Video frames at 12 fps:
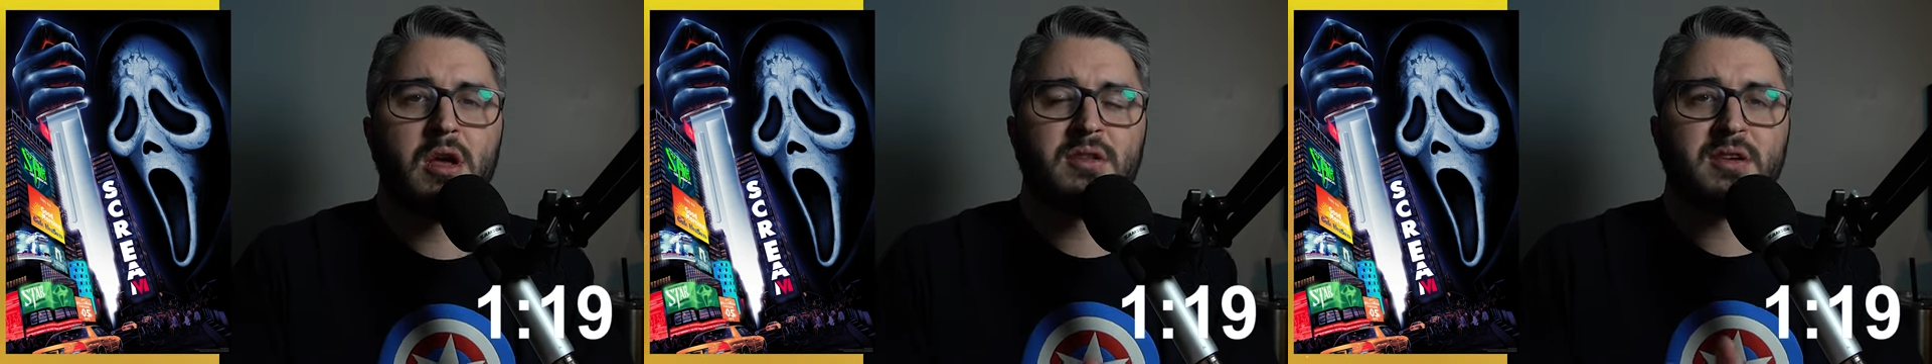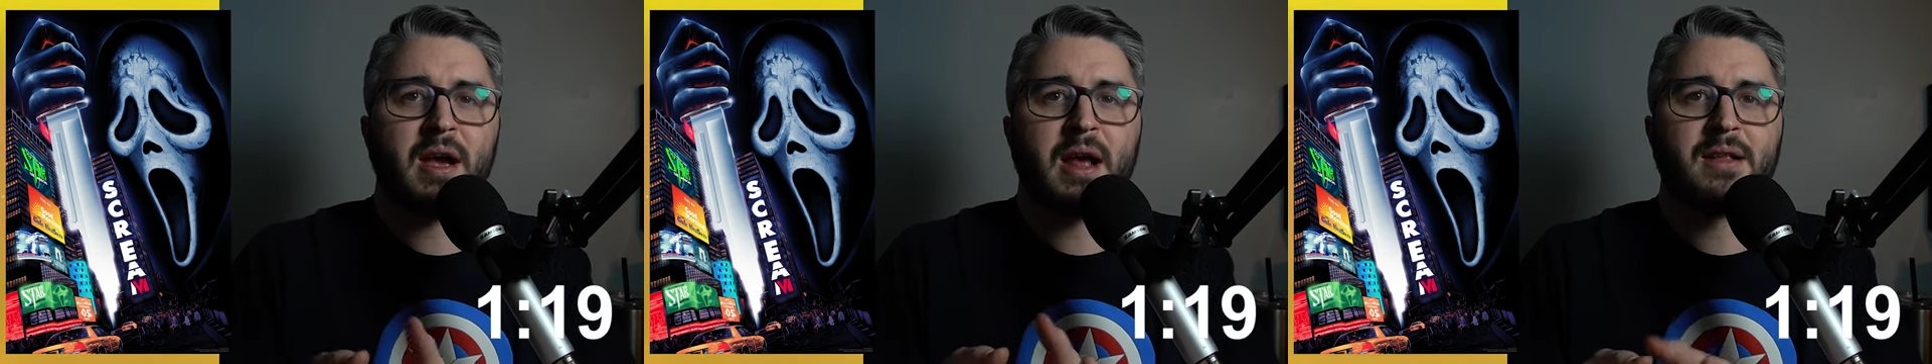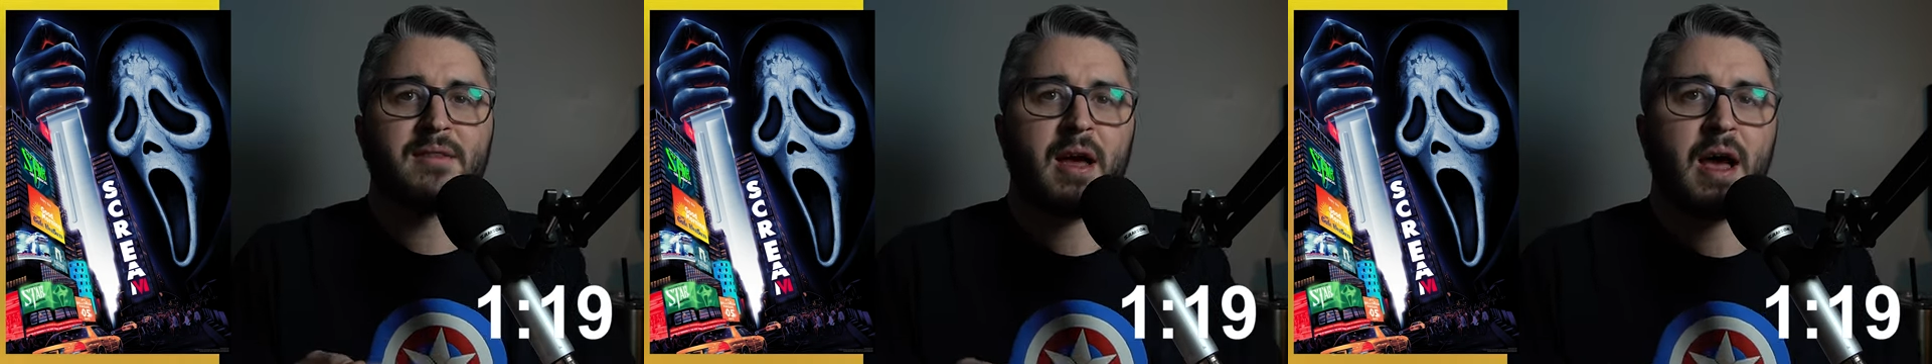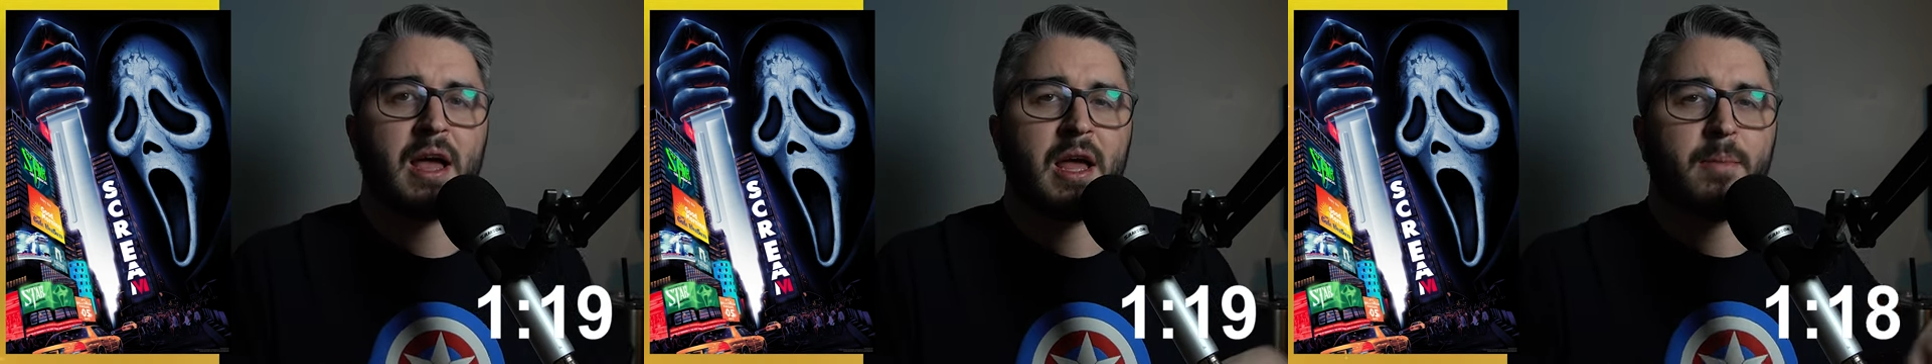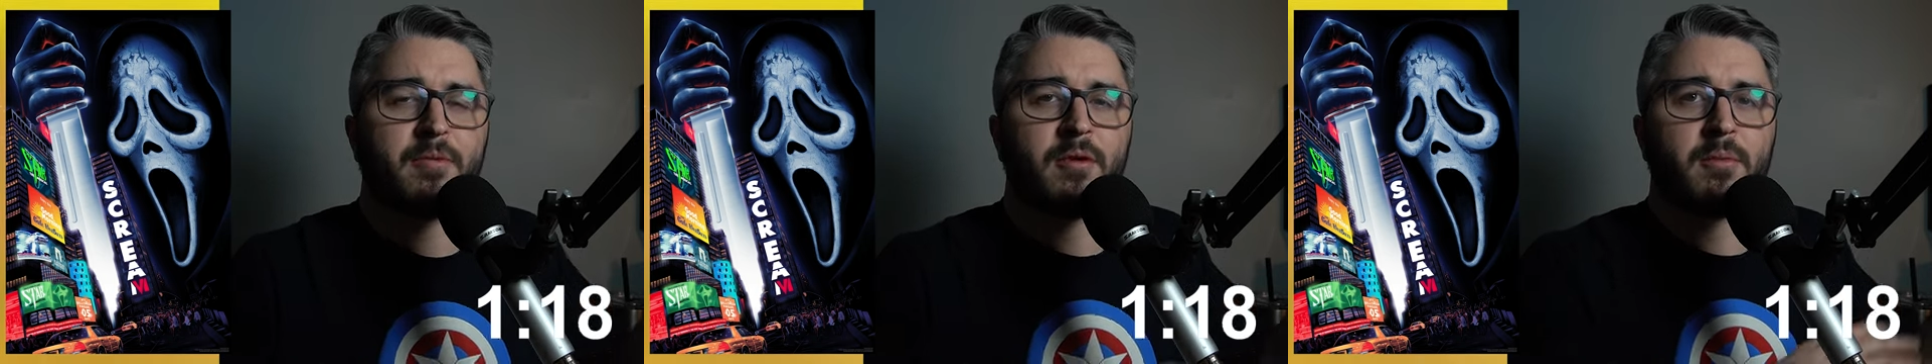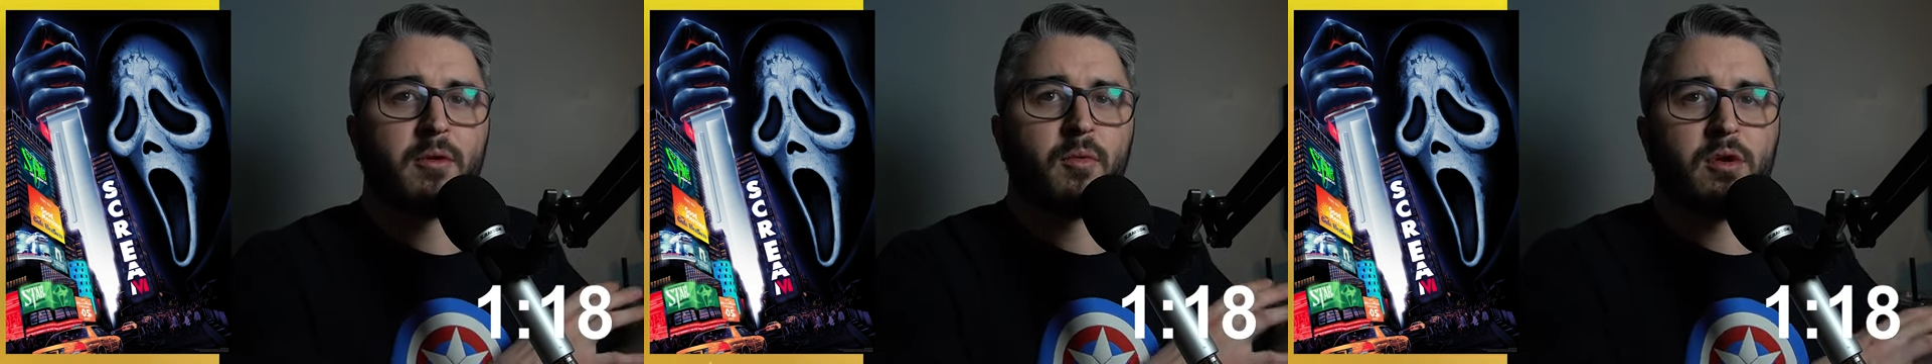to kind of tie up
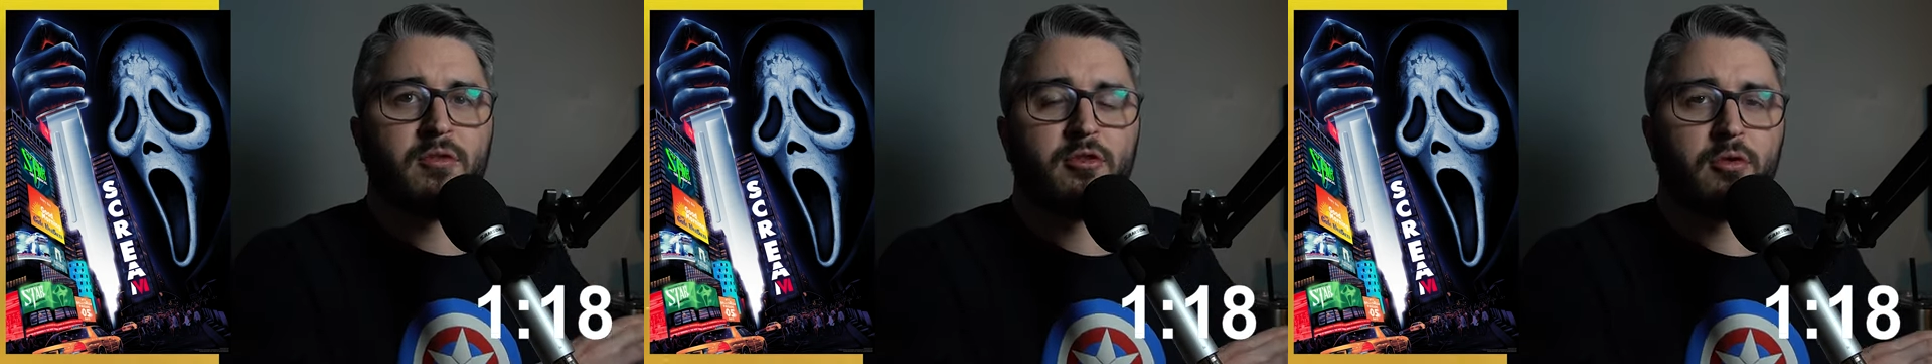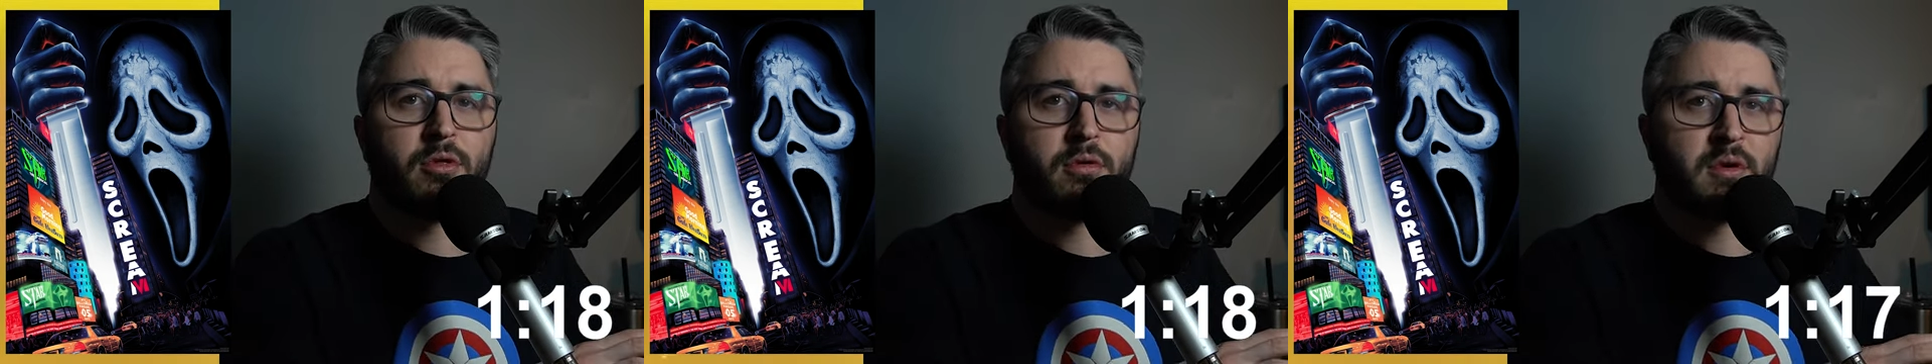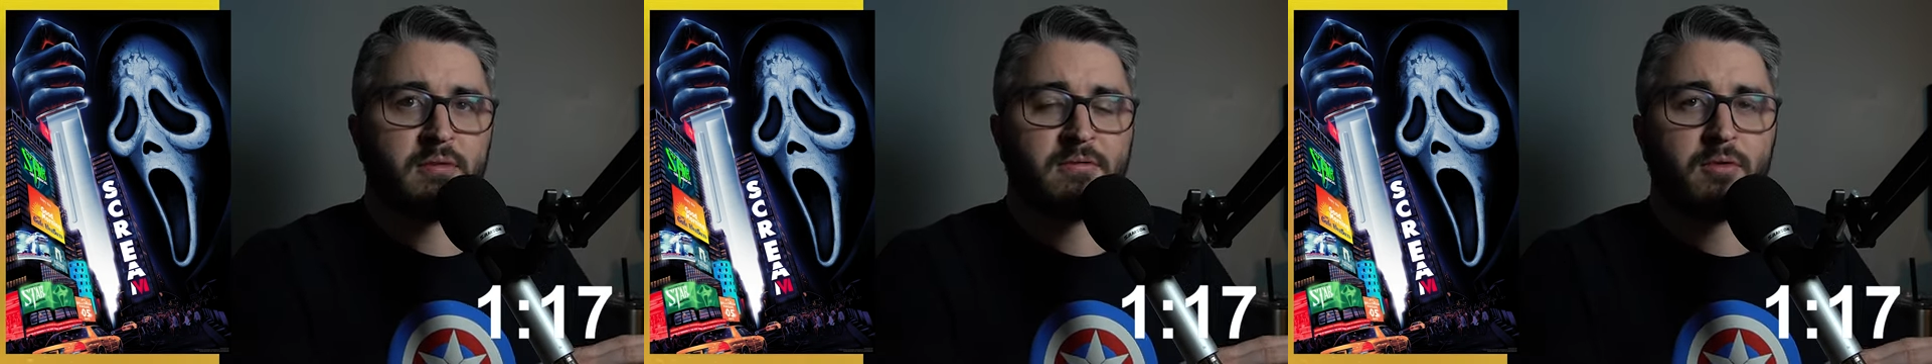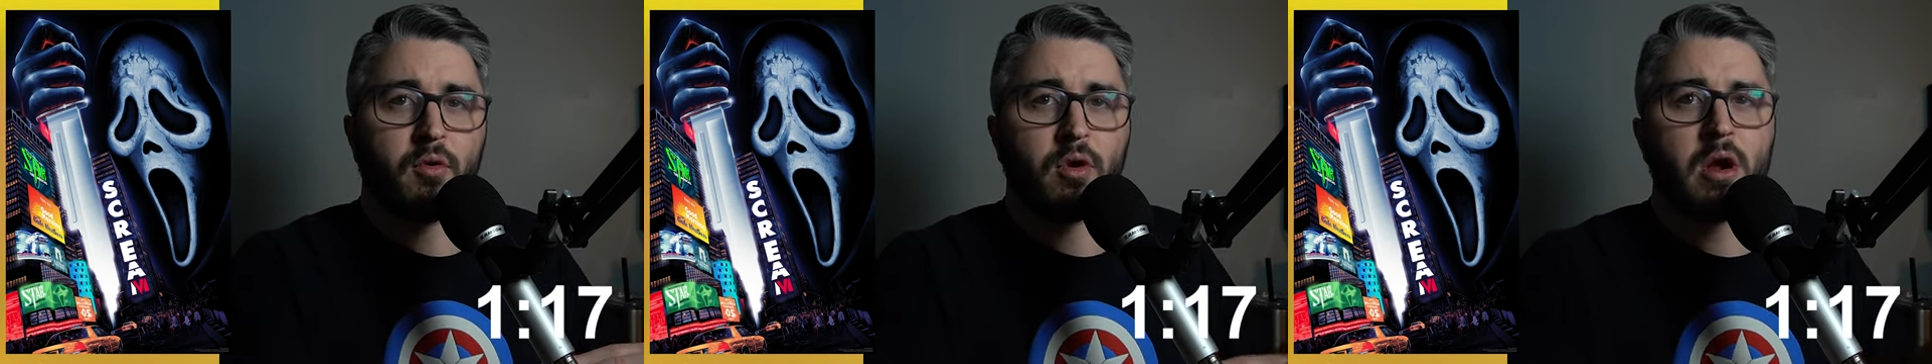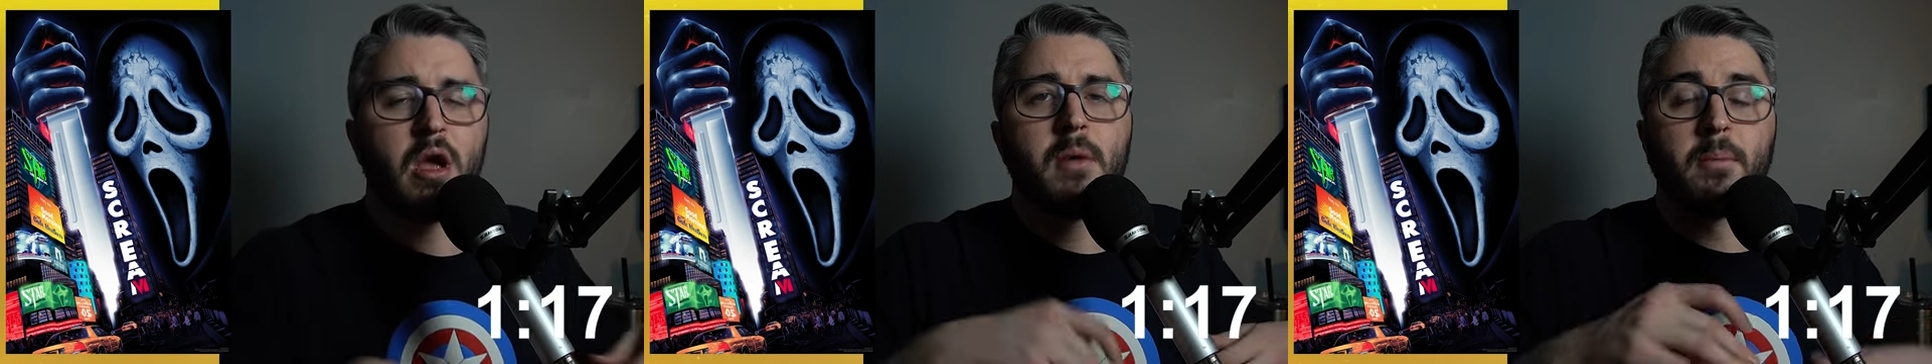from the 1, 2, 3, and 4,